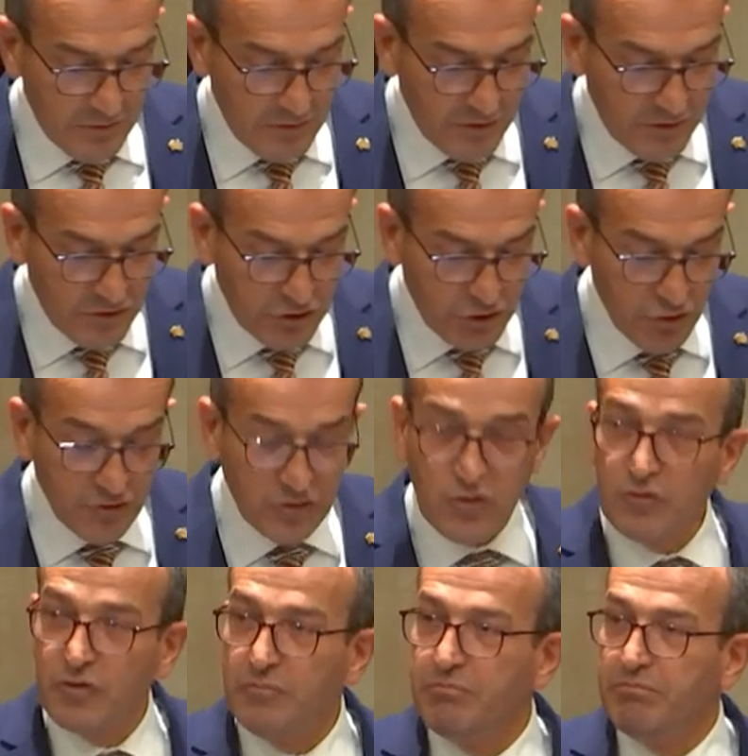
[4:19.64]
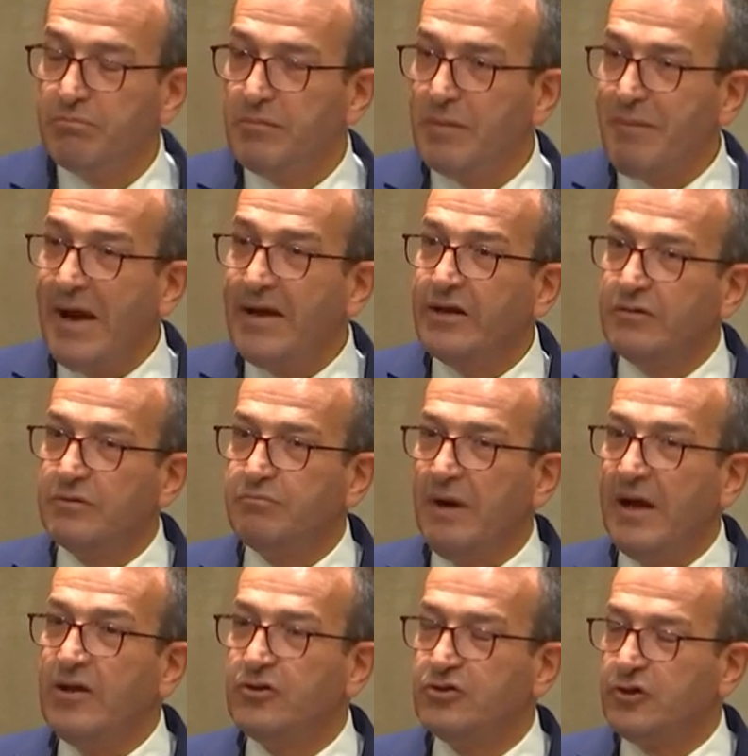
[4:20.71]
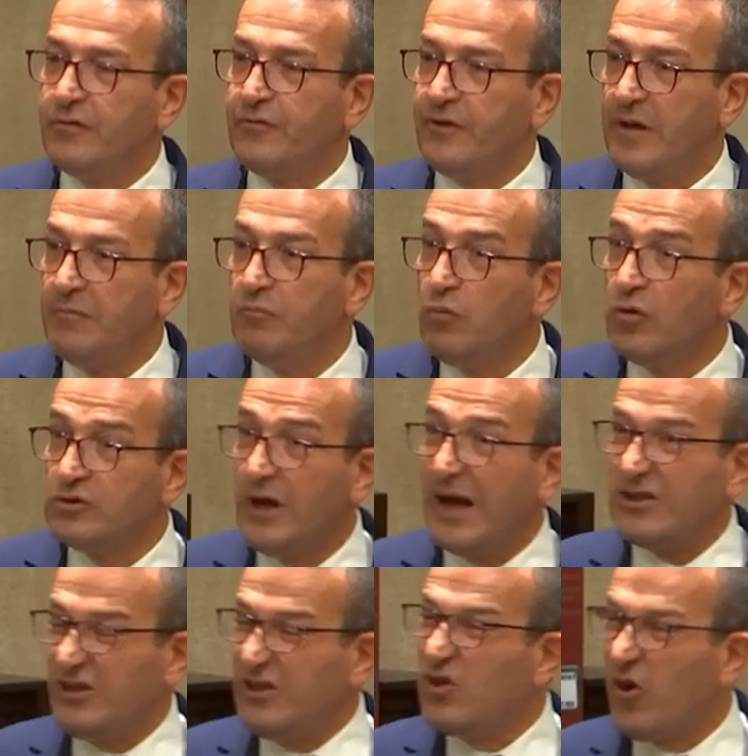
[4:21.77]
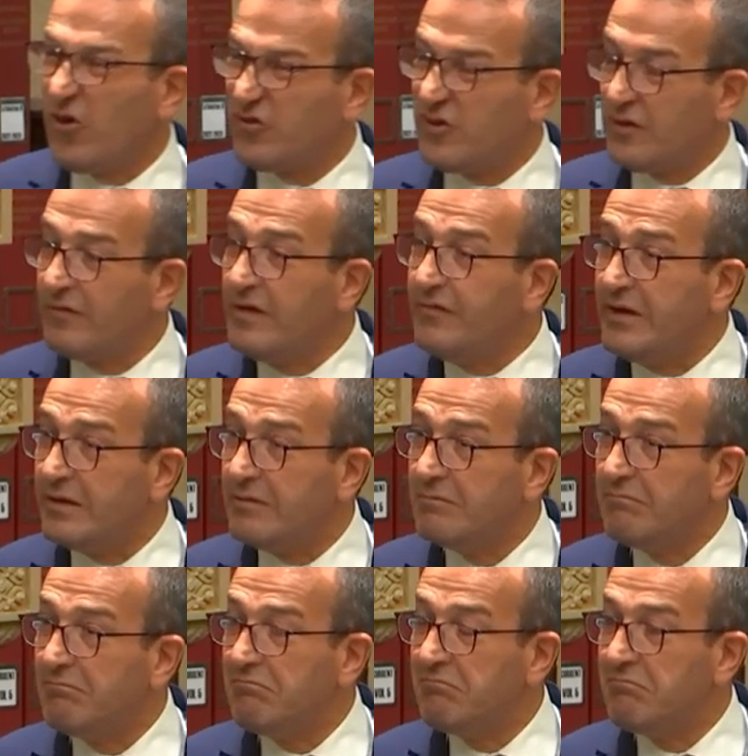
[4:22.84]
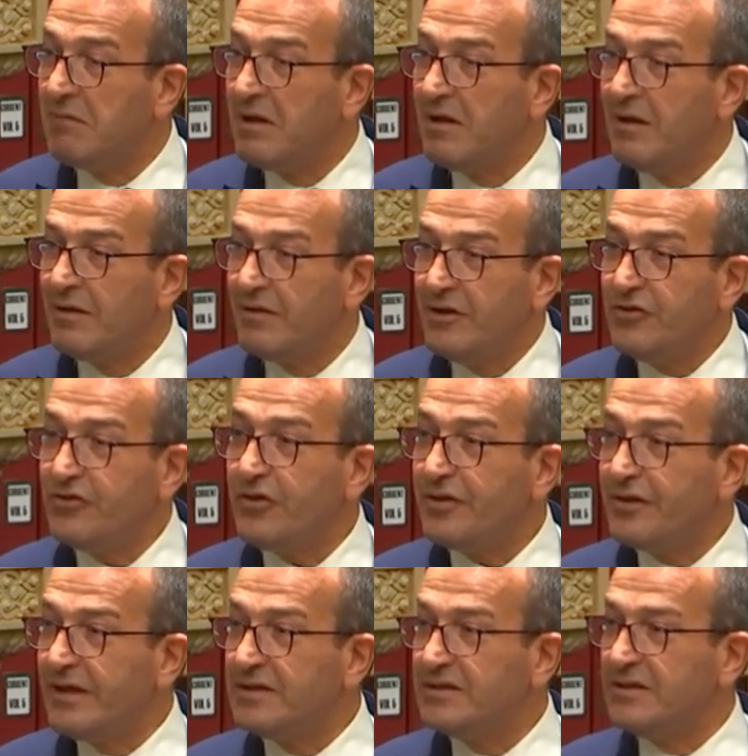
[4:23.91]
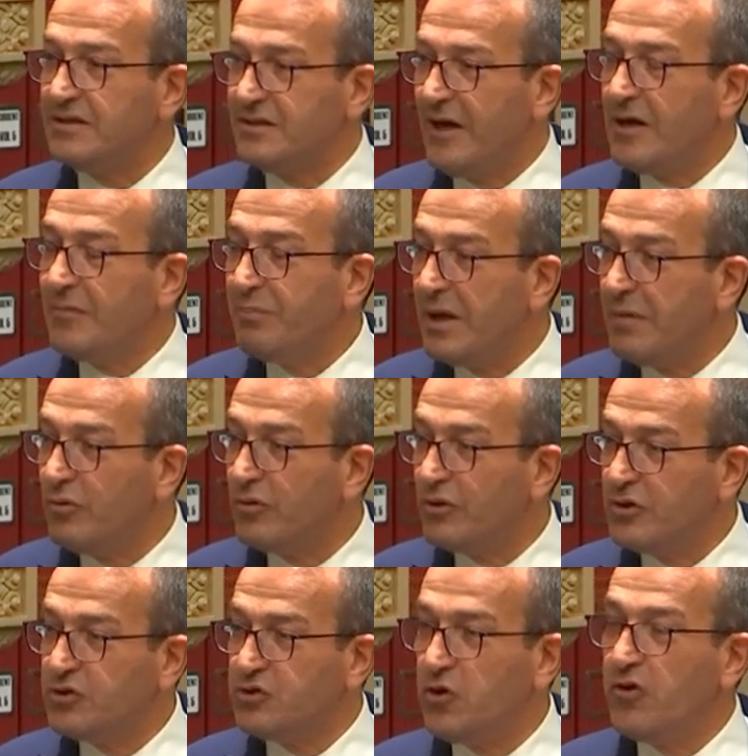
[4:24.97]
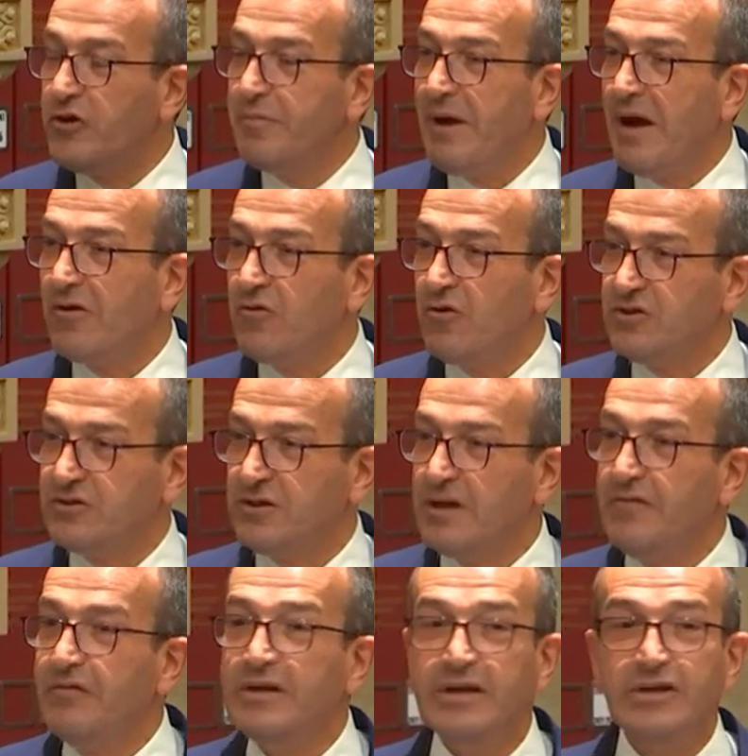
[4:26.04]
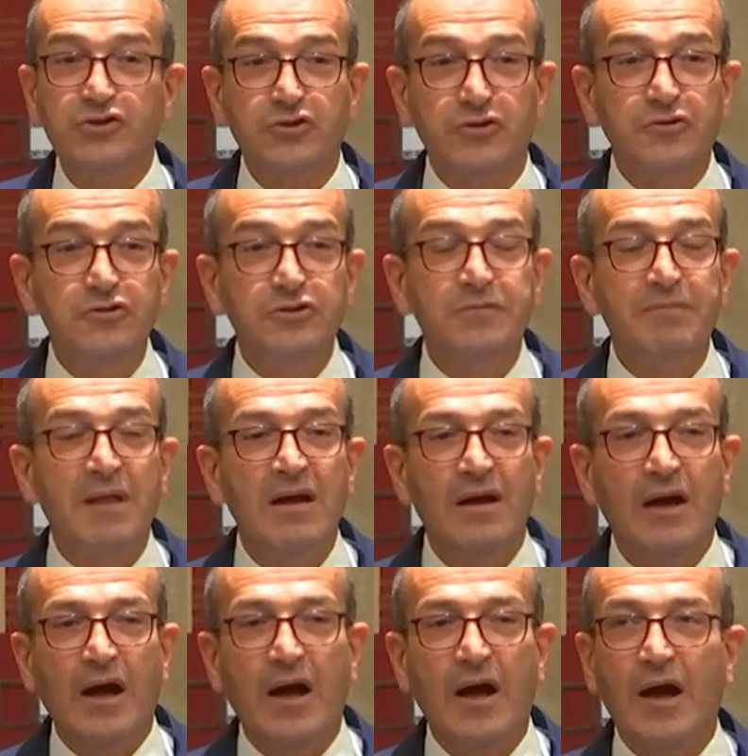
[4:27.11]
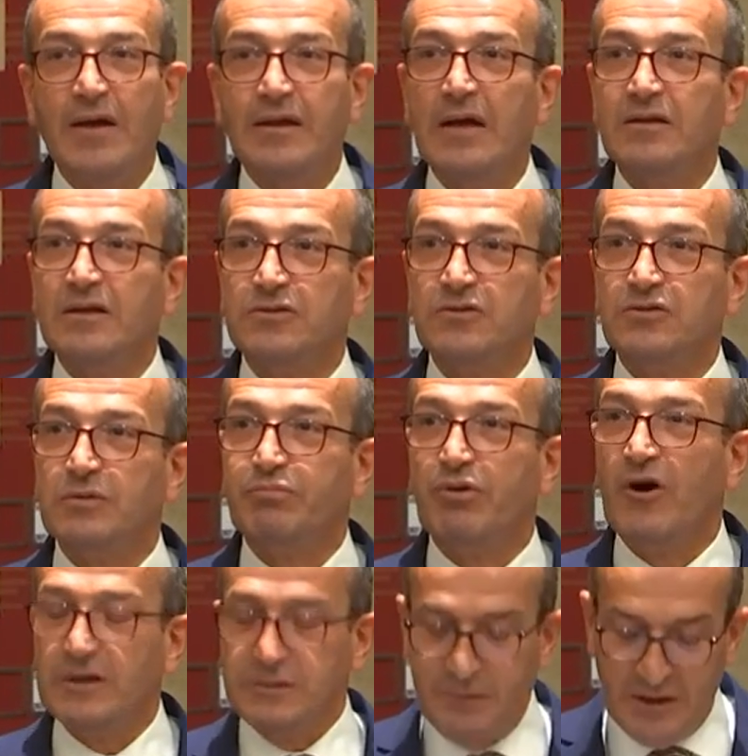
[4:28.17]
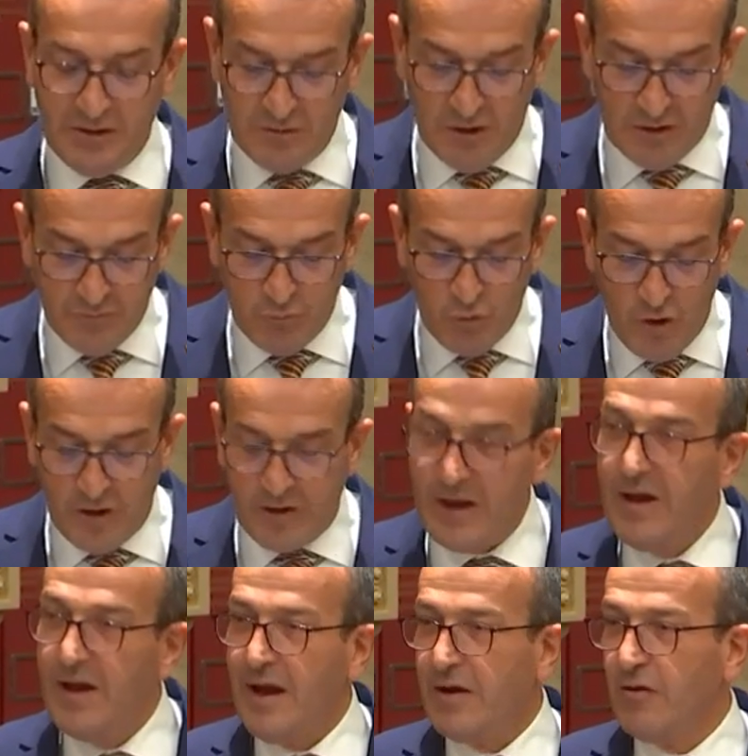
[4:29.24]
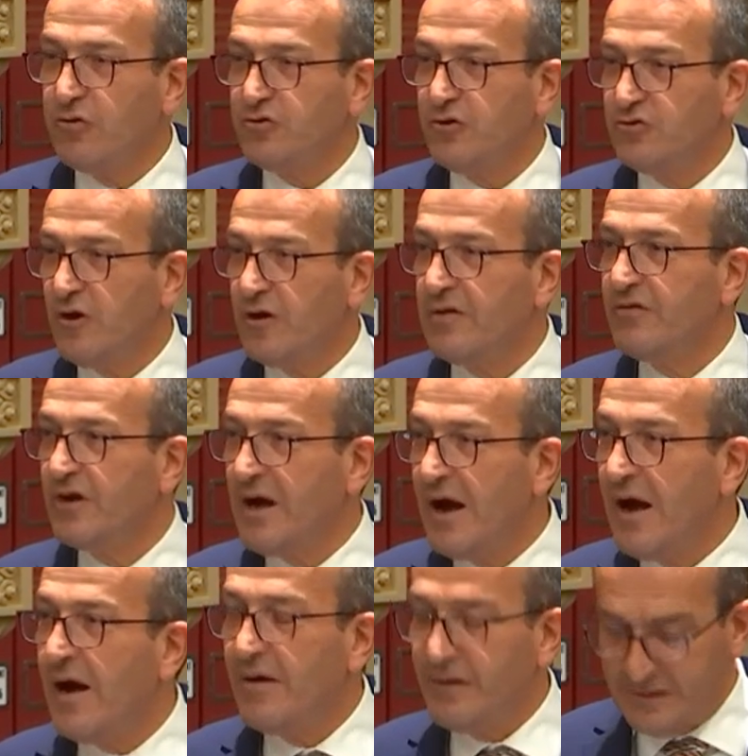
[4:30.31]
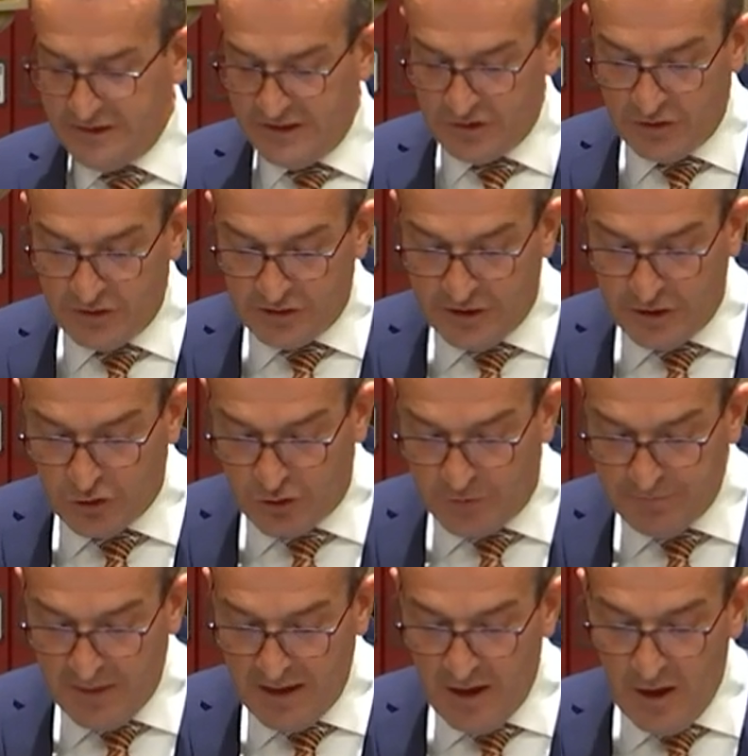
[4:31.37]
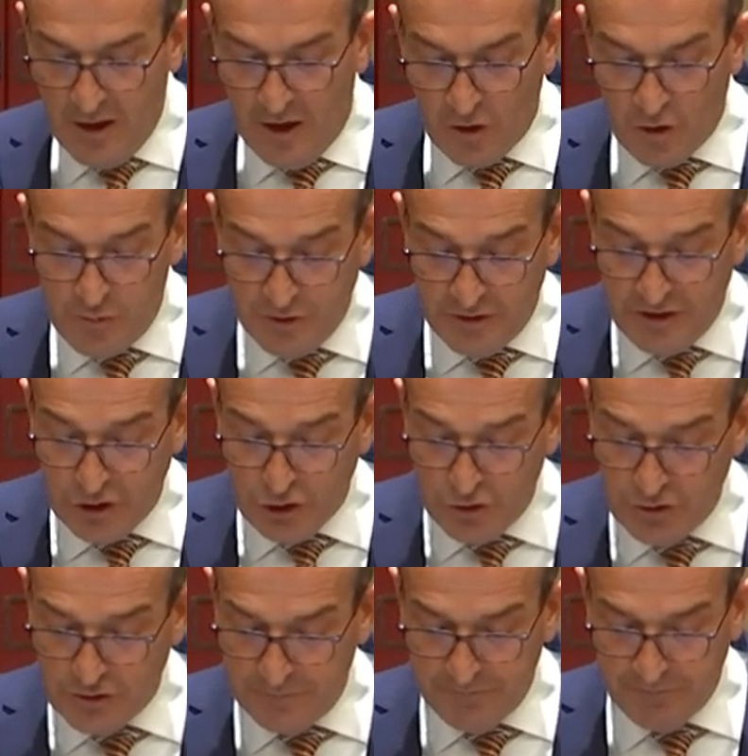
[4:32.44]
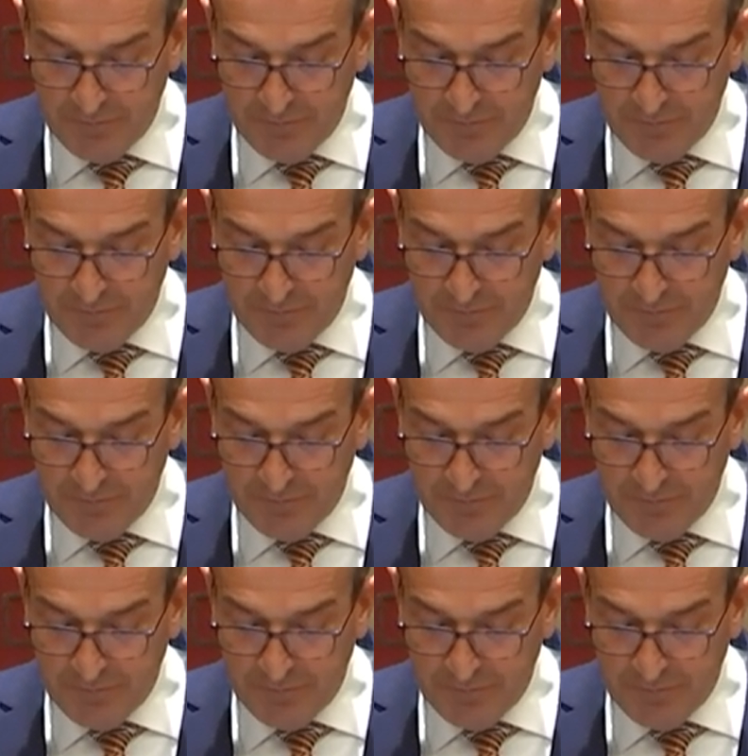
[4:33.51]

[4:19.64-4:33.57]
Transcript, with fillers: the, the, students, are, the main, main concern for them was actually cost of living. These are the things that young people are concerned about, cost of living issues, uh, and that doesn't surprise me. A lot of them work and also try to have a car, etc., etc. On community issues,